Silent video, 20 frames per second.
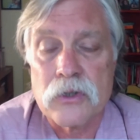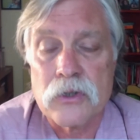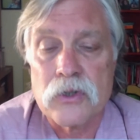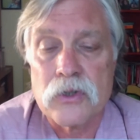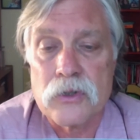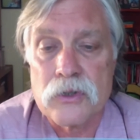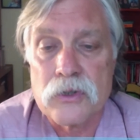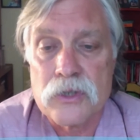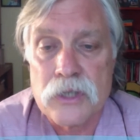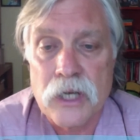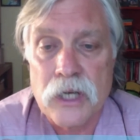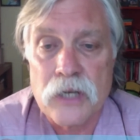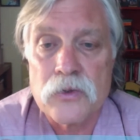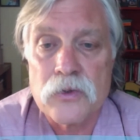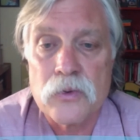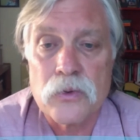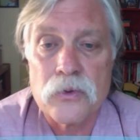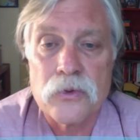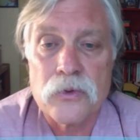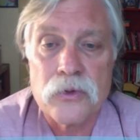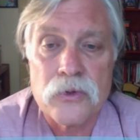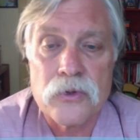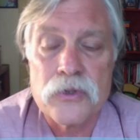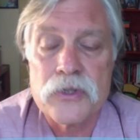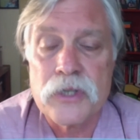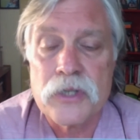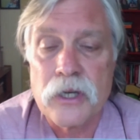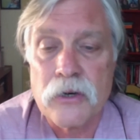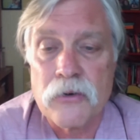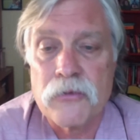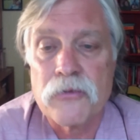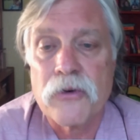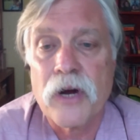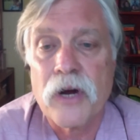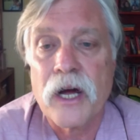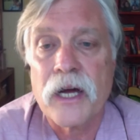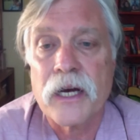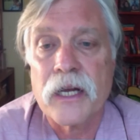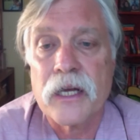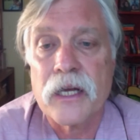scheduled Thursday or
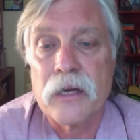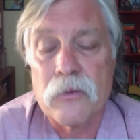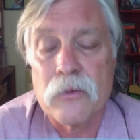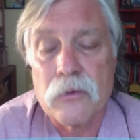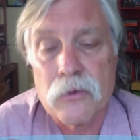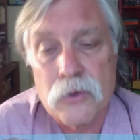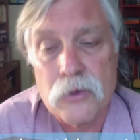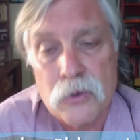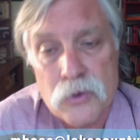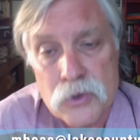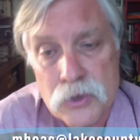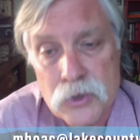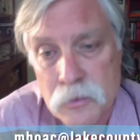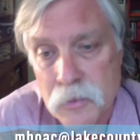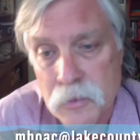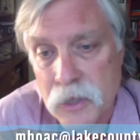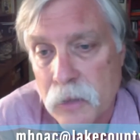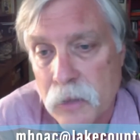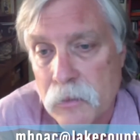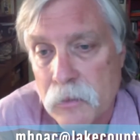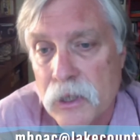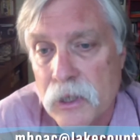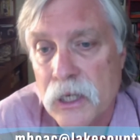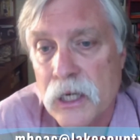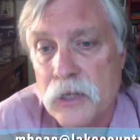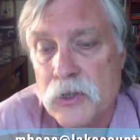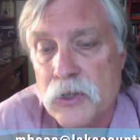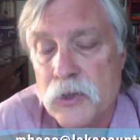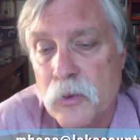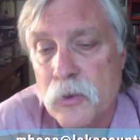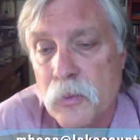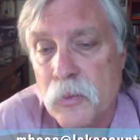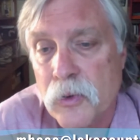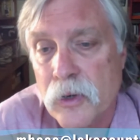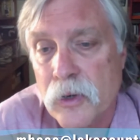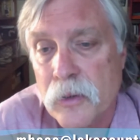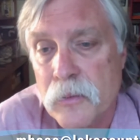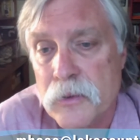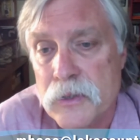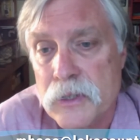Friday, you should be able to get your
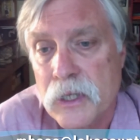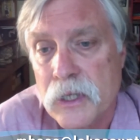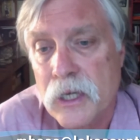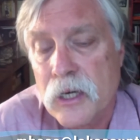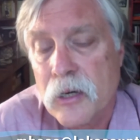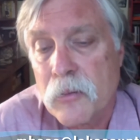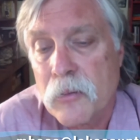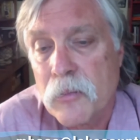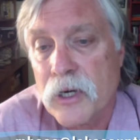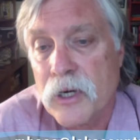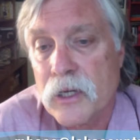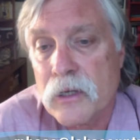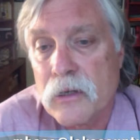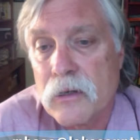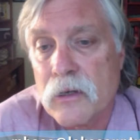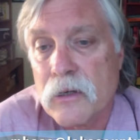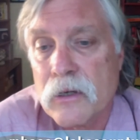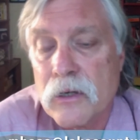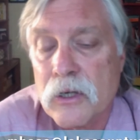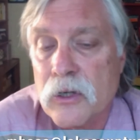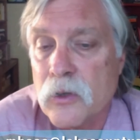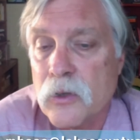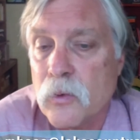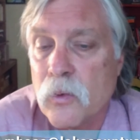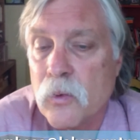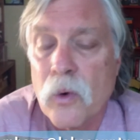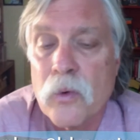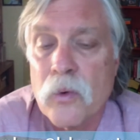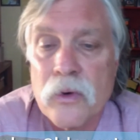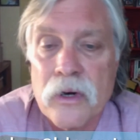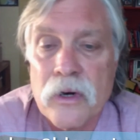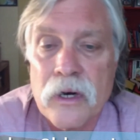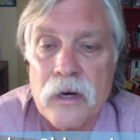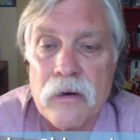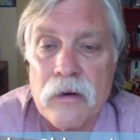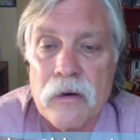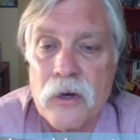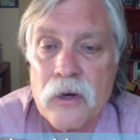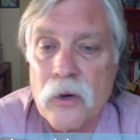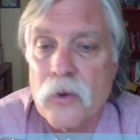appointments, but you won't
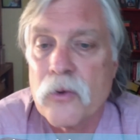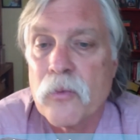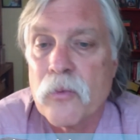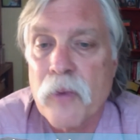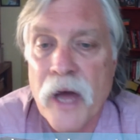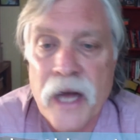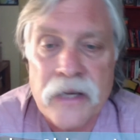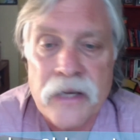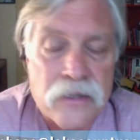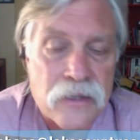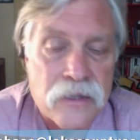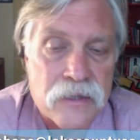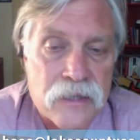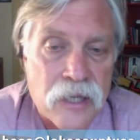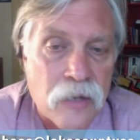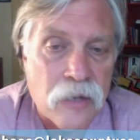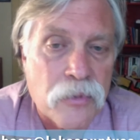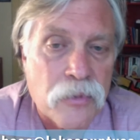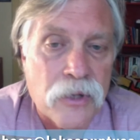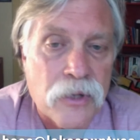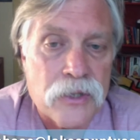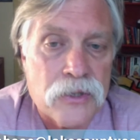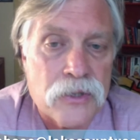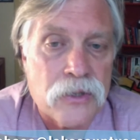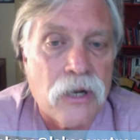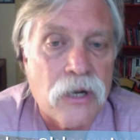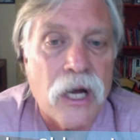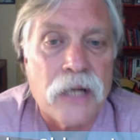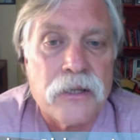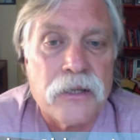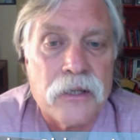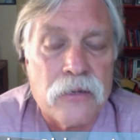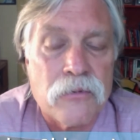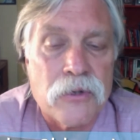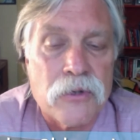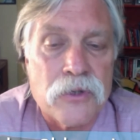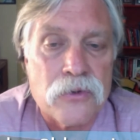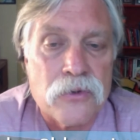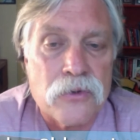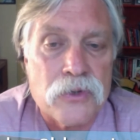go back to the same place you got the
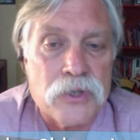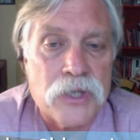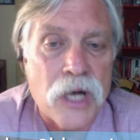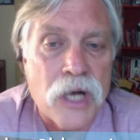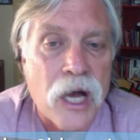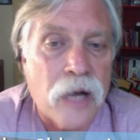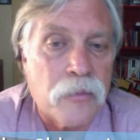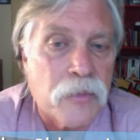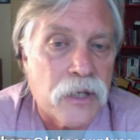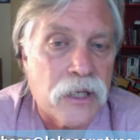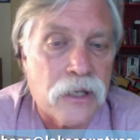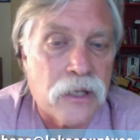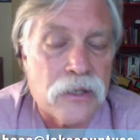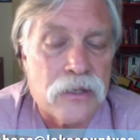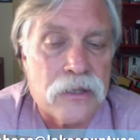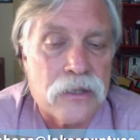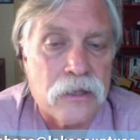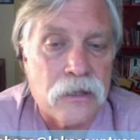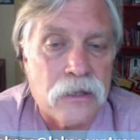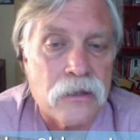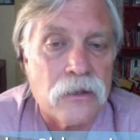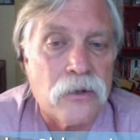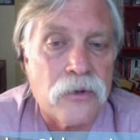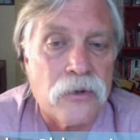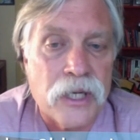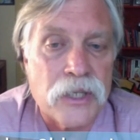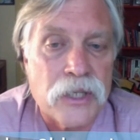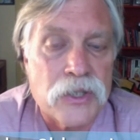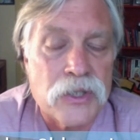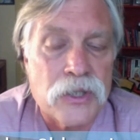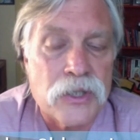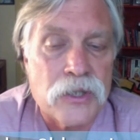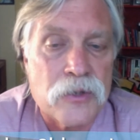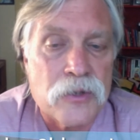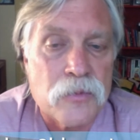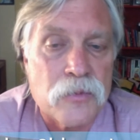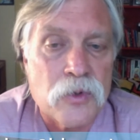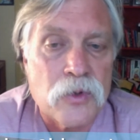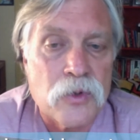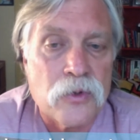original shot because the location
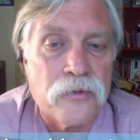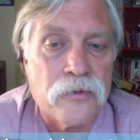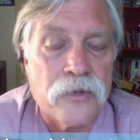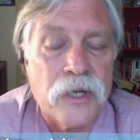is moved.